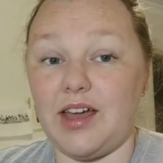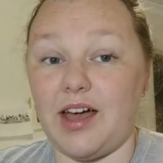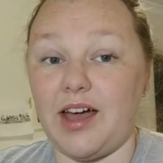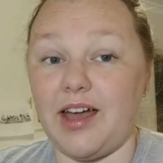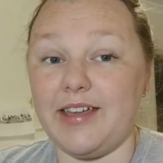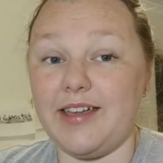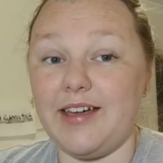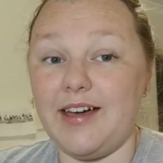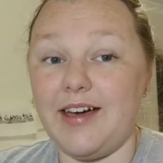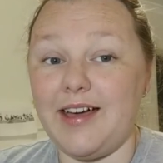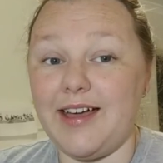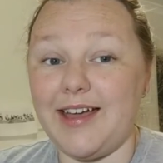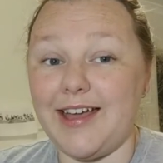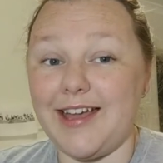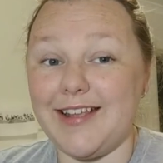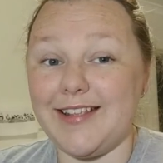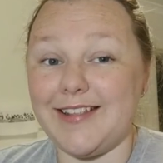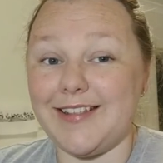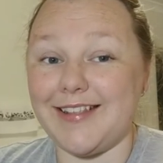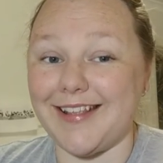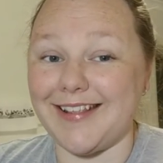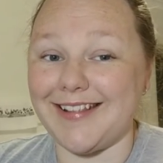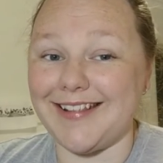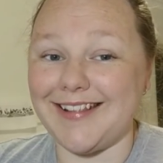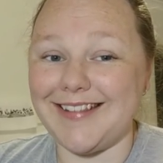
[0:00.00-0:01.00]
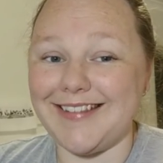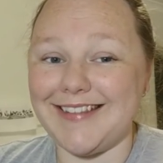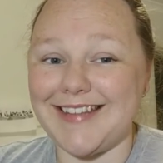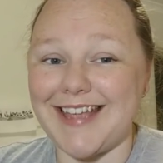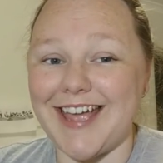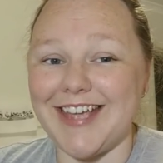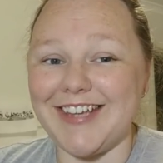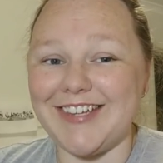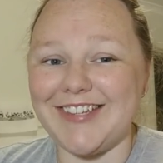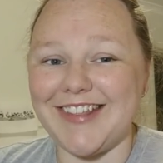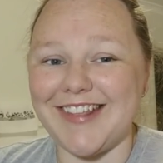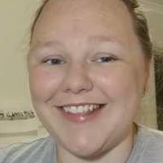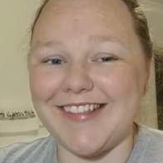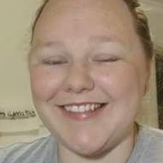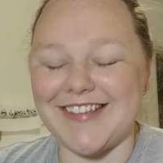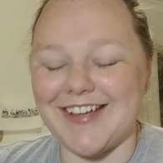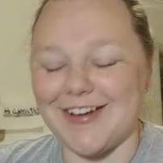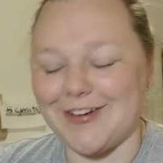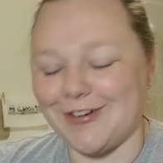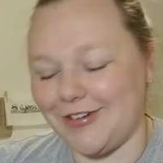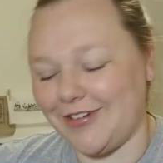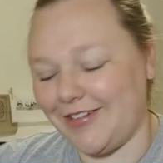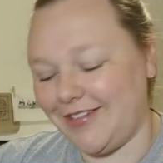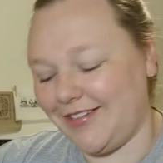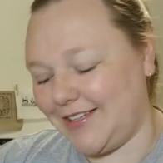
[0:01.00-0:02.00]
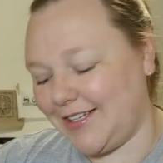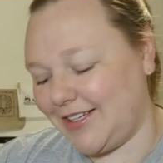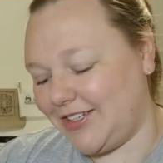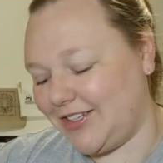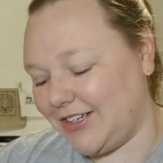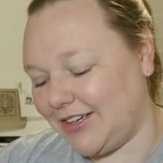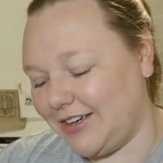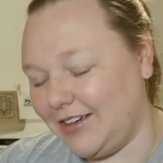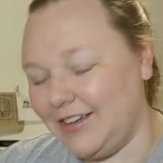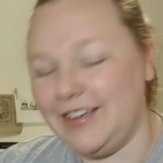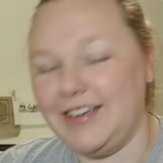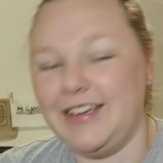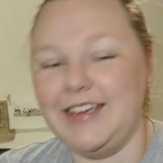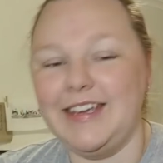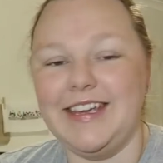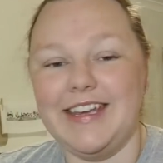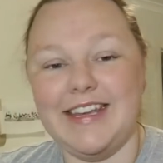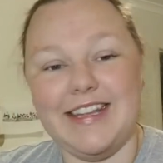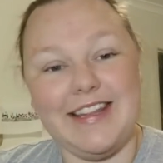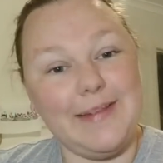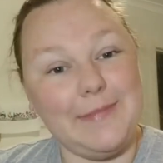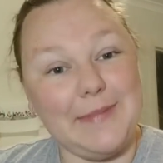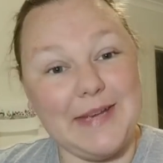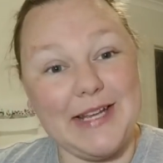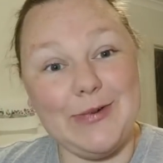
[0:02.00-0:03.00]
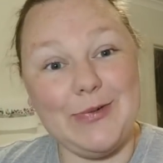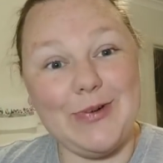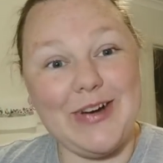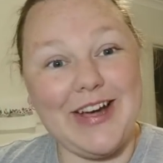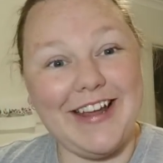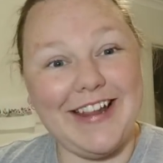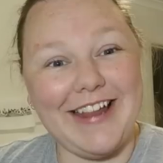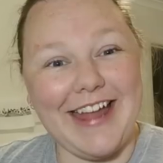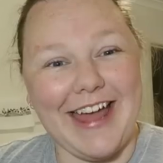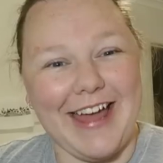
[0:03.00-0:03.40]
Hi guys, this is Tash, the Star-Crossed Stitcher. It's been a while,